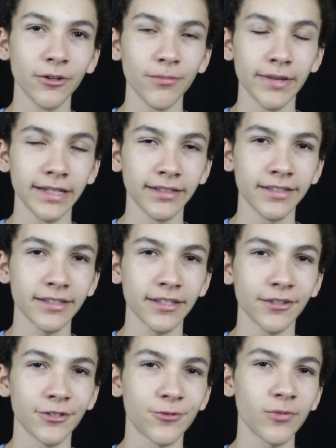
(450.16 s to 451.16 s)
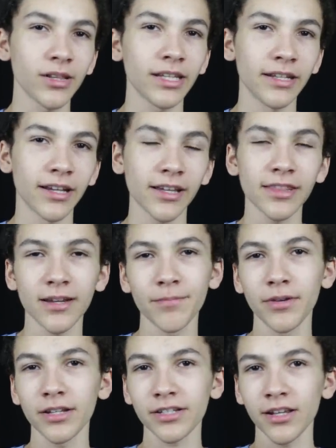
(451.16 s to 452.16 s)
low maintenance, and there's really not
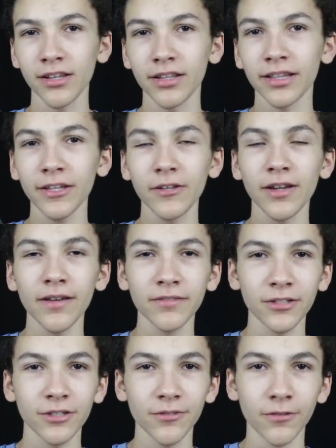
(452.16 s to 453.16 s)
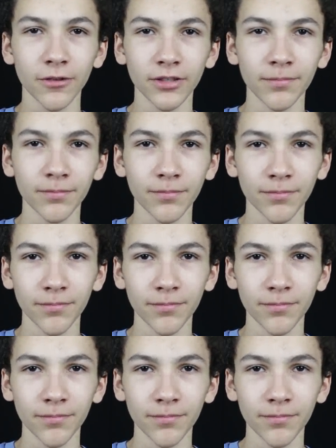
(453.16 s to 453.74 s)
that much that you have to do for them.